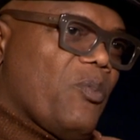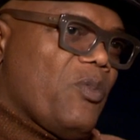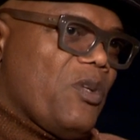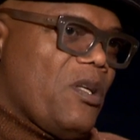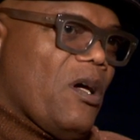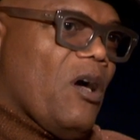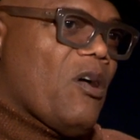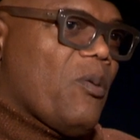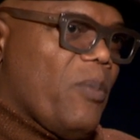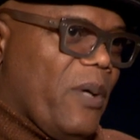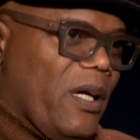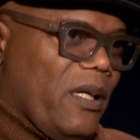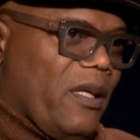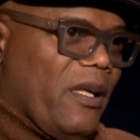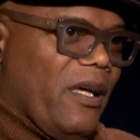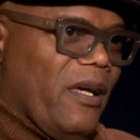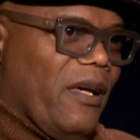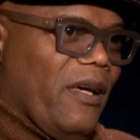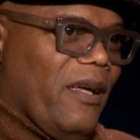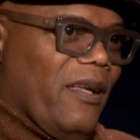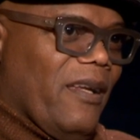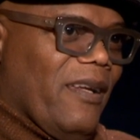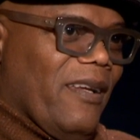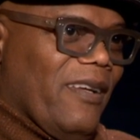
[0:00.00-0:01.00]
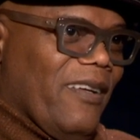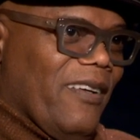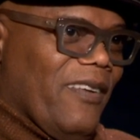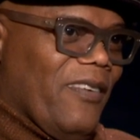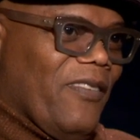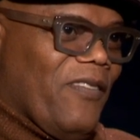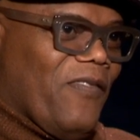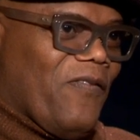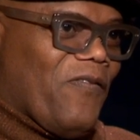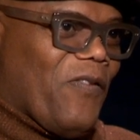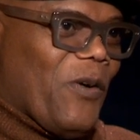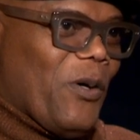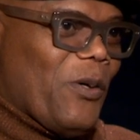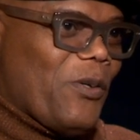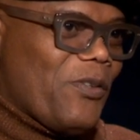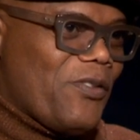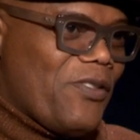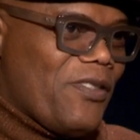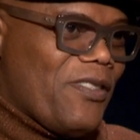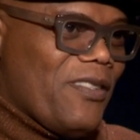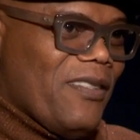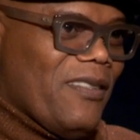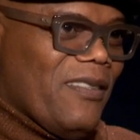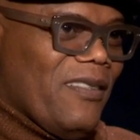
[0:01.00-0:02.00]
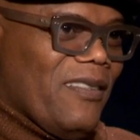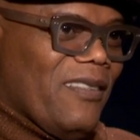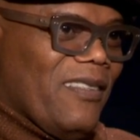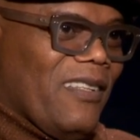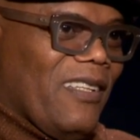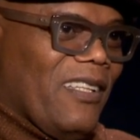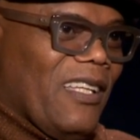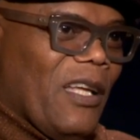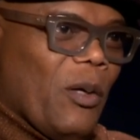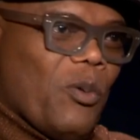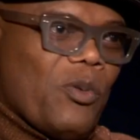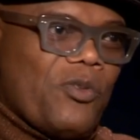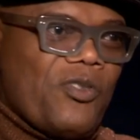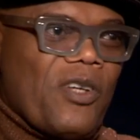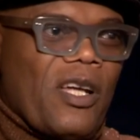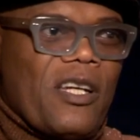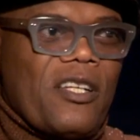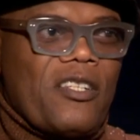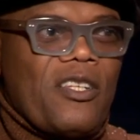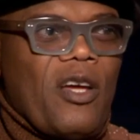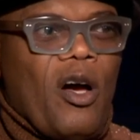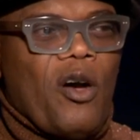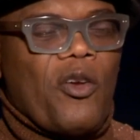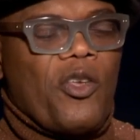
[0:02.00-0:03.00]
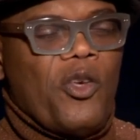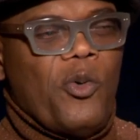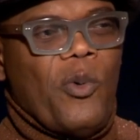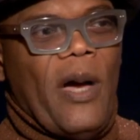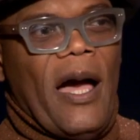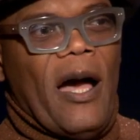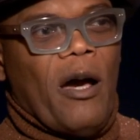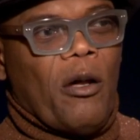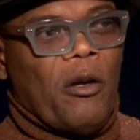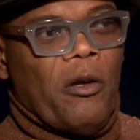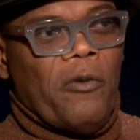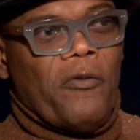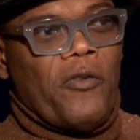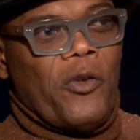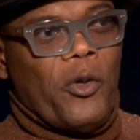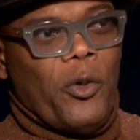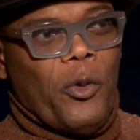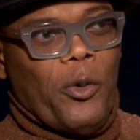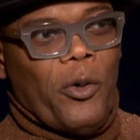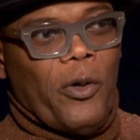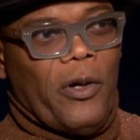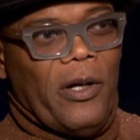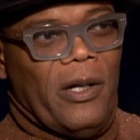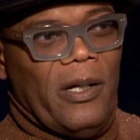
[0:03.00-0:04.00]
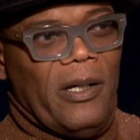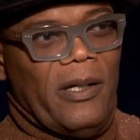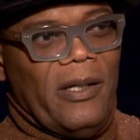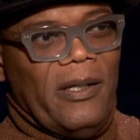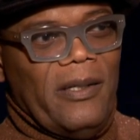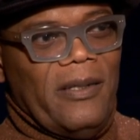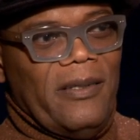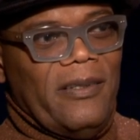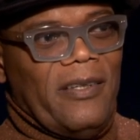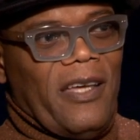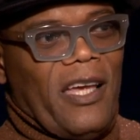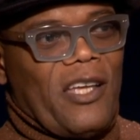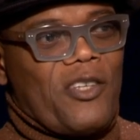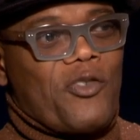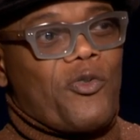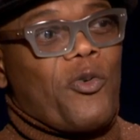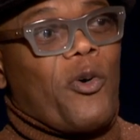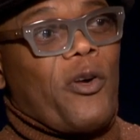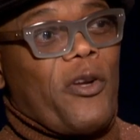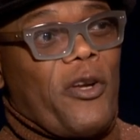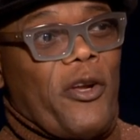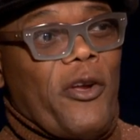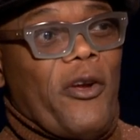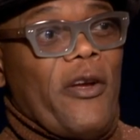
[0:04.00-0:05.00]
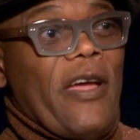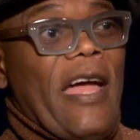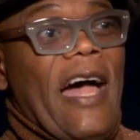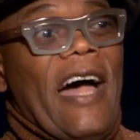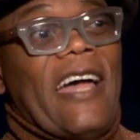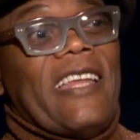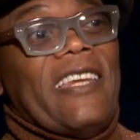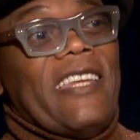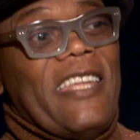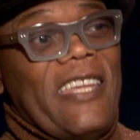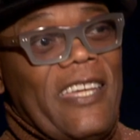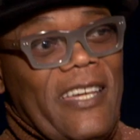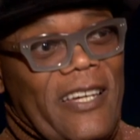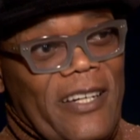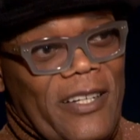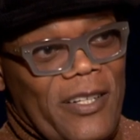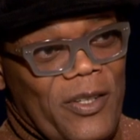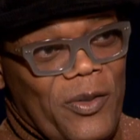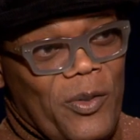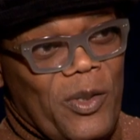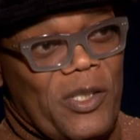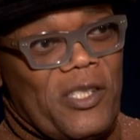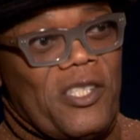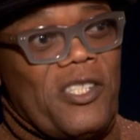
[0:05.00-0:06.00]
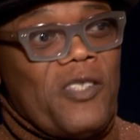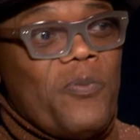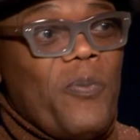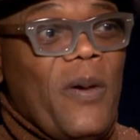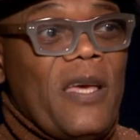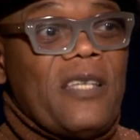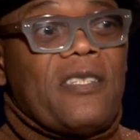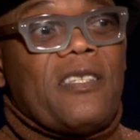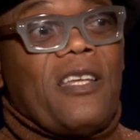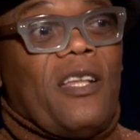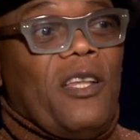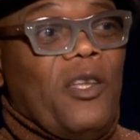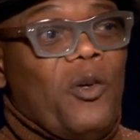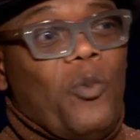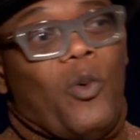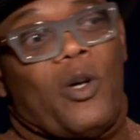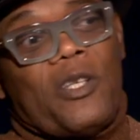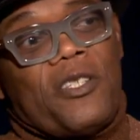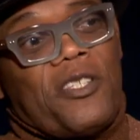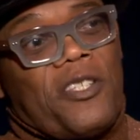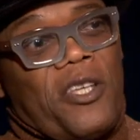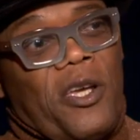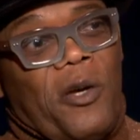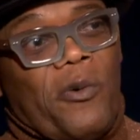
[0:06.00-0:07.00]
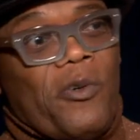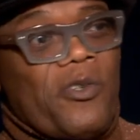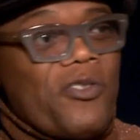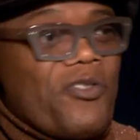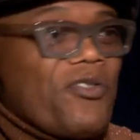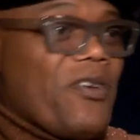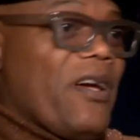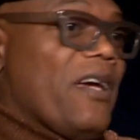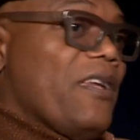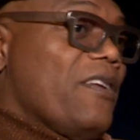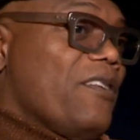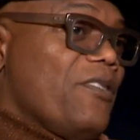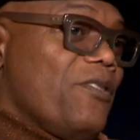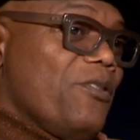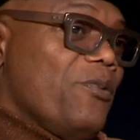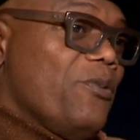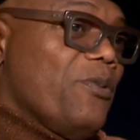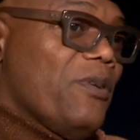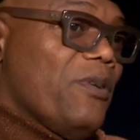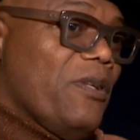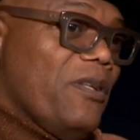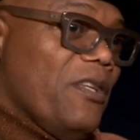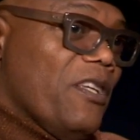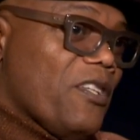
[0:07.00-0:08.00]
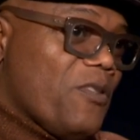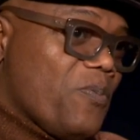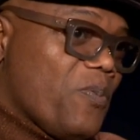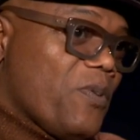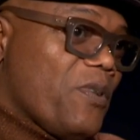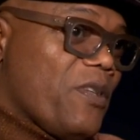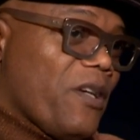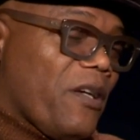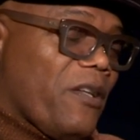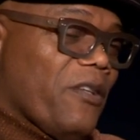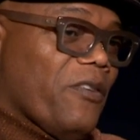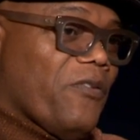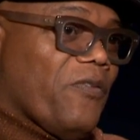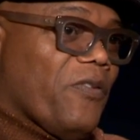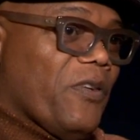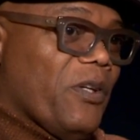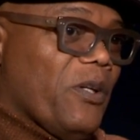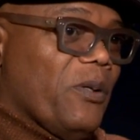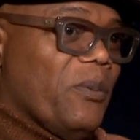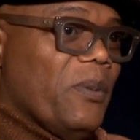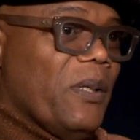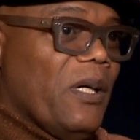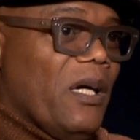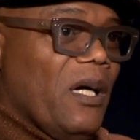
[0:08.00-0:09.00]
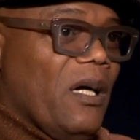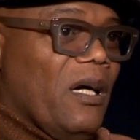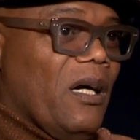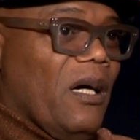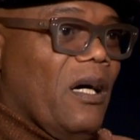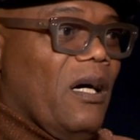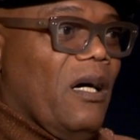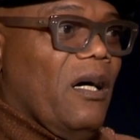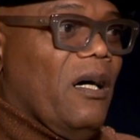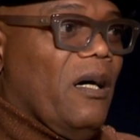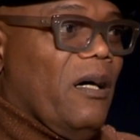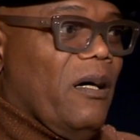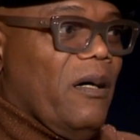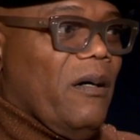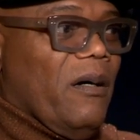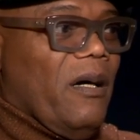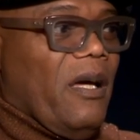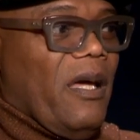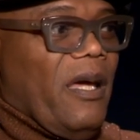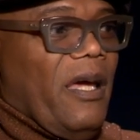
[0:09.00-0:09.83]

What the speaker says: can we talk about that first? And they would try to talk you out of your extraordinary idea, which is basically what Sarah's trying to do in this particular film.